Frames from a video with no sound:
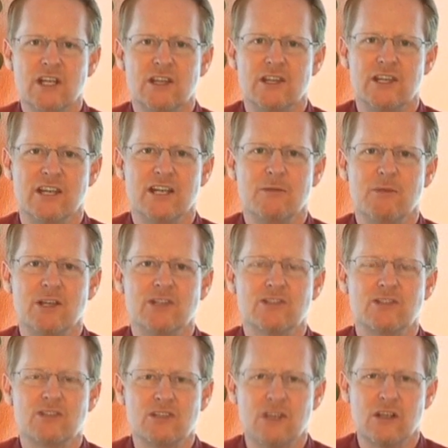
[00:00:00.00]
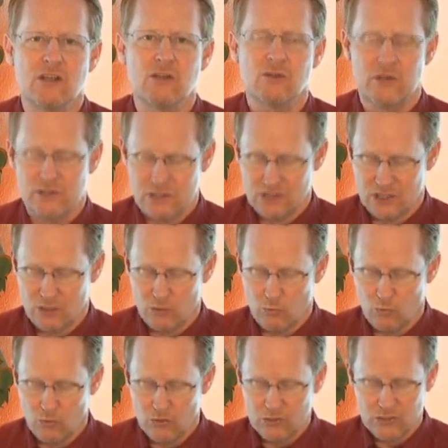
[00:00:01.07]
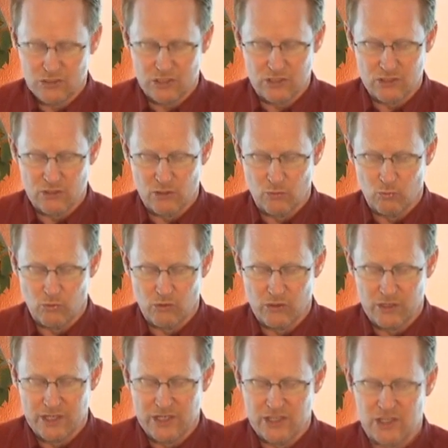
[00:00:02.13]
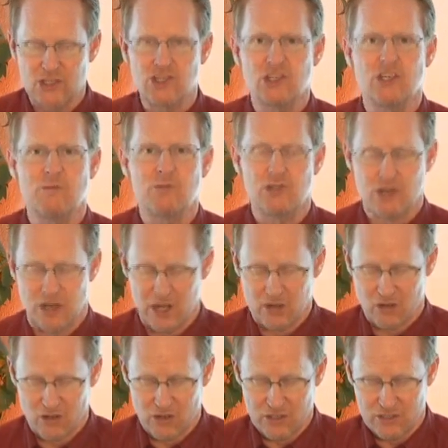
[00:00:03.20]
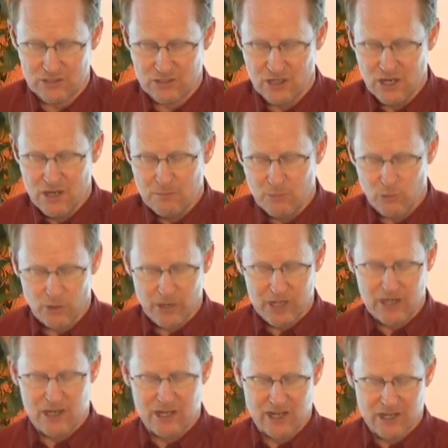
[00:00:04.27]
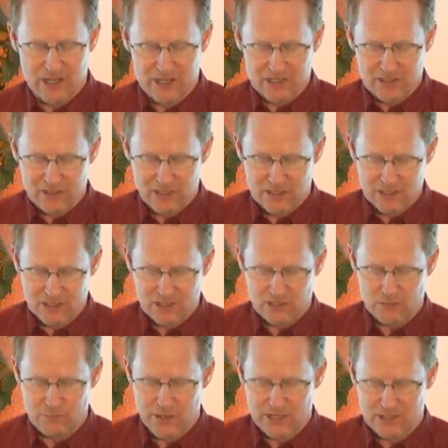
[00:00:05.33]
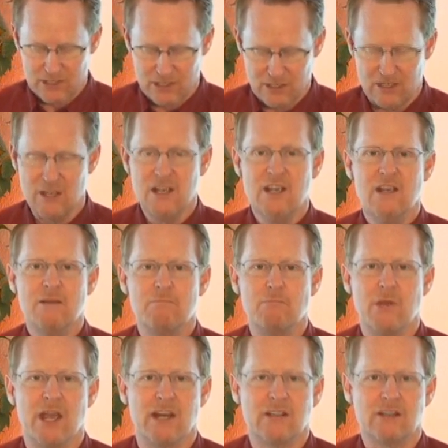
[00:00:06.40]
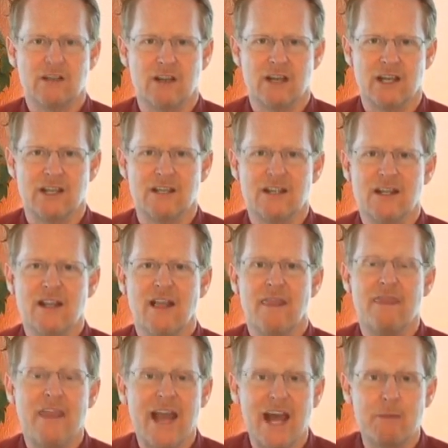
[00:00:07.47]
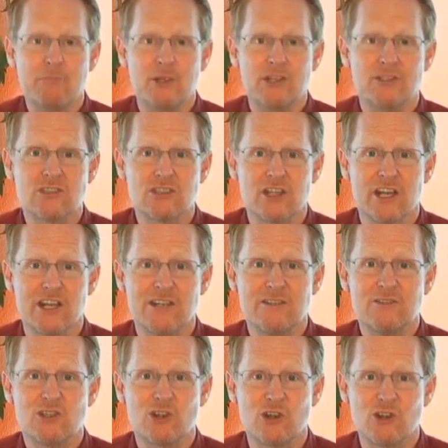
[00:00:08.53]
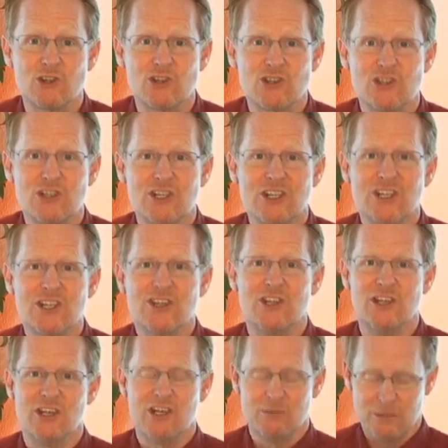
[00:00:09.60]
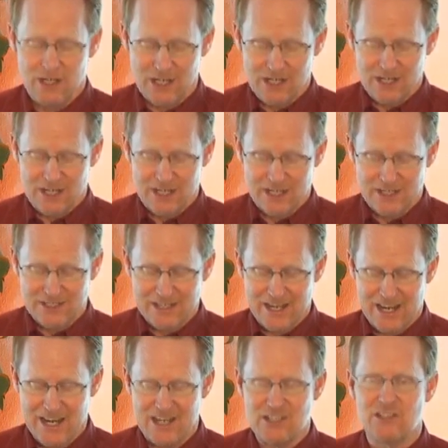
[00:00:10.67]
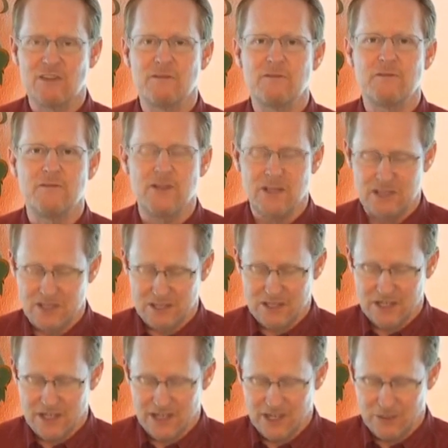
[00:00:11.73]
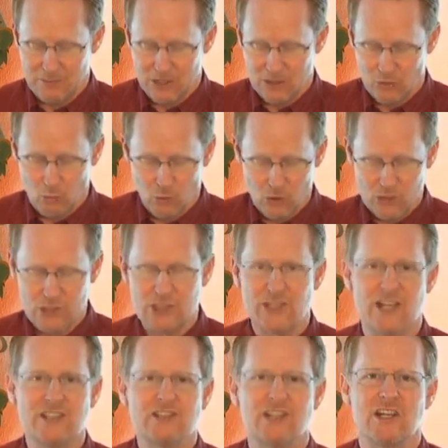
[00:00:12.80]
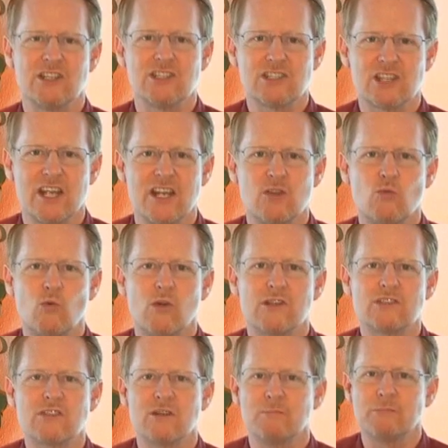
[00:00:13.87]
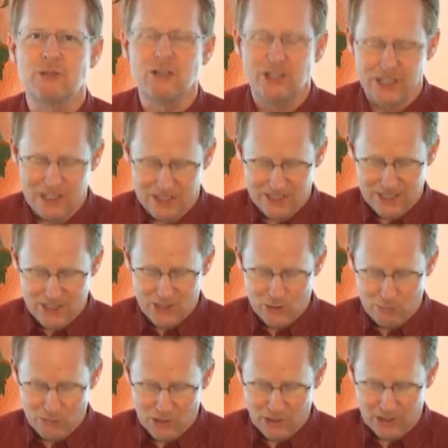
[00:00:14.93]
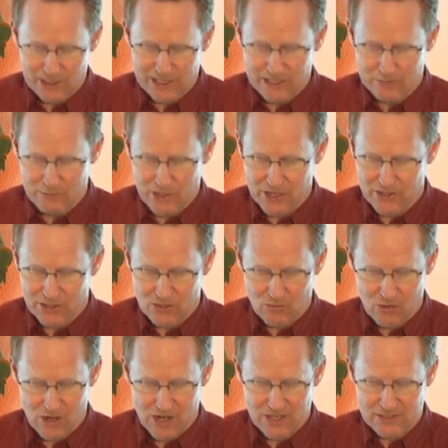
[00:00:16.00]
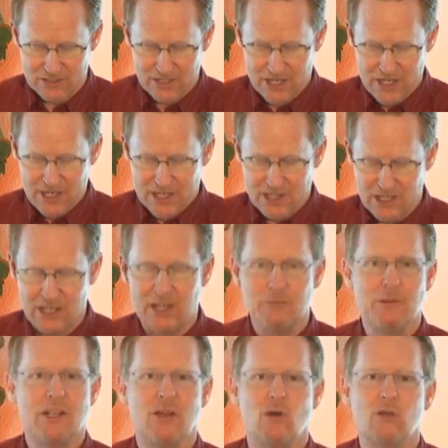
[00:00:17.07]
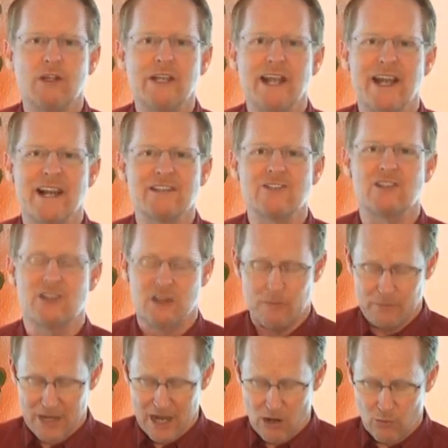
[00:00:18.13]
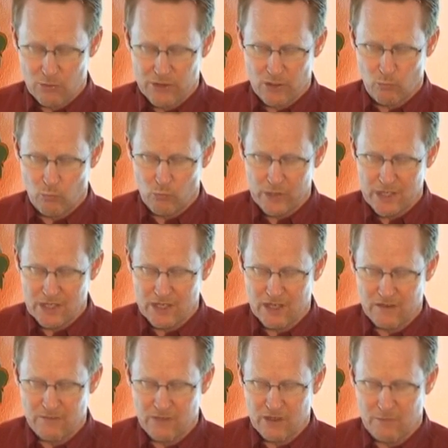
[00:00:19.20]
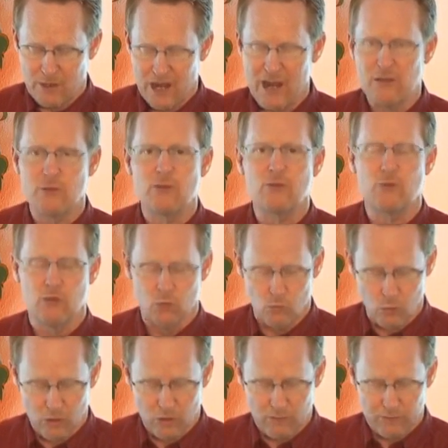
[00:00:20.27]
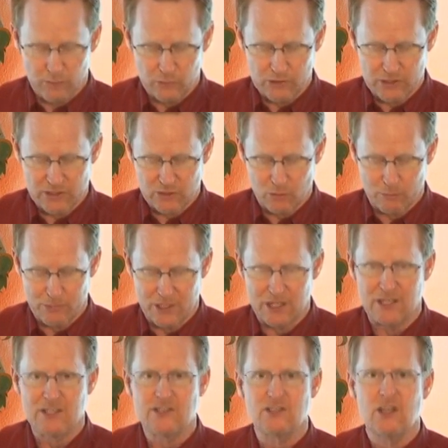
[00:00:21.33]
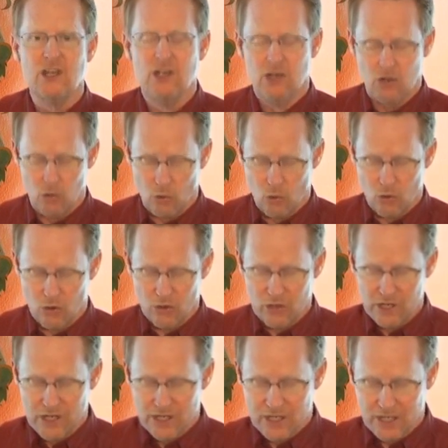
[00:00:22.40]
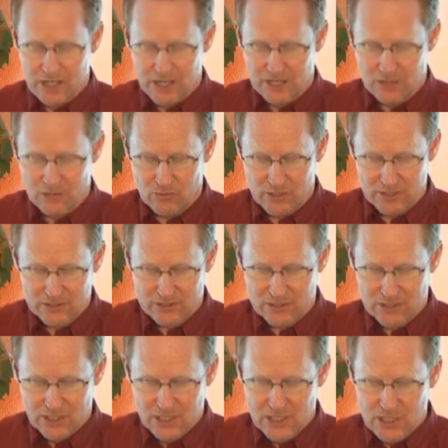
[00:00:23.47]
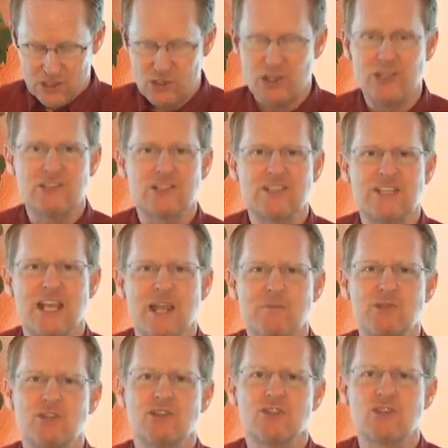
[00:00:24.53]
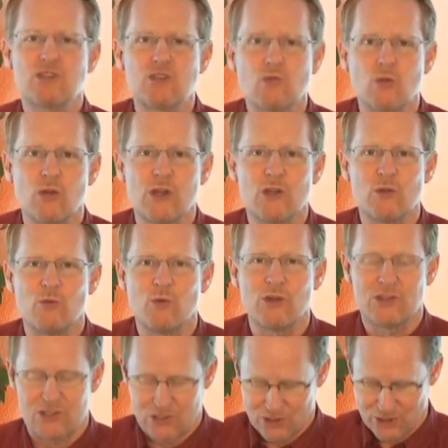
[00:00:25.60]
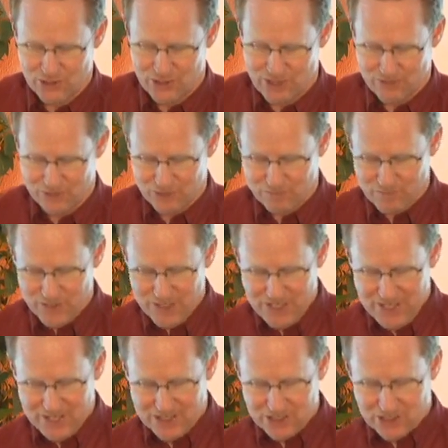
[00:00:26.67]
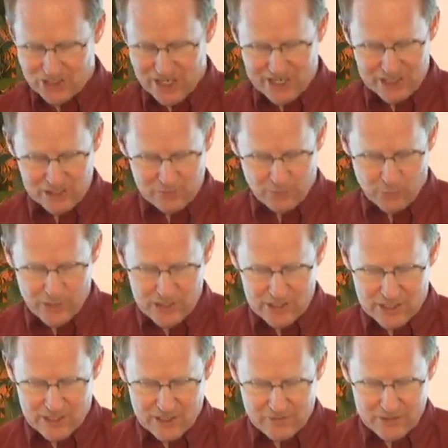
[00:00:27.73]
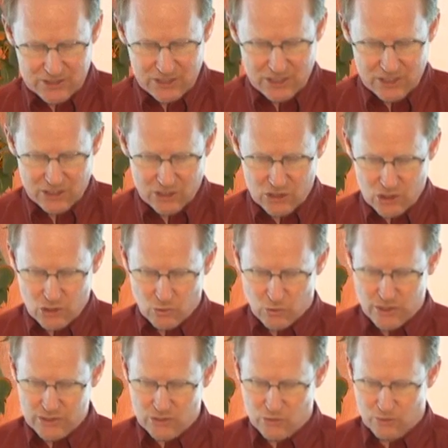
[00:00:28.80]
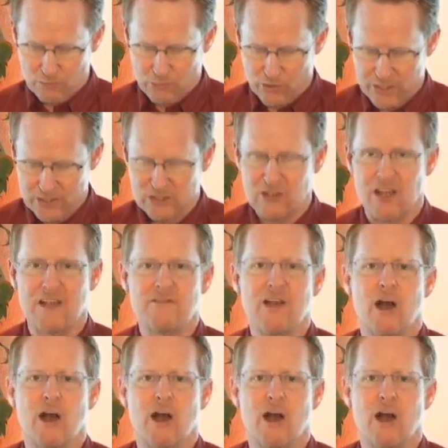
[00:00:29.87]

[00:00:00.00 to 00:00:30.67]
The enemy is a terrorist in the worst sense of the word. He's a cheap shot artist preying on un unsuspecting mankind. That being said, church, the enemy is a defeated enemy. The word says that Satan was completely humiliated by the cross. The enemy only has then the power that we give him either through willful disobedience or ignorance. Jesus came to destroy the works of the devil, he to set us free and to give us the choice to embrace life.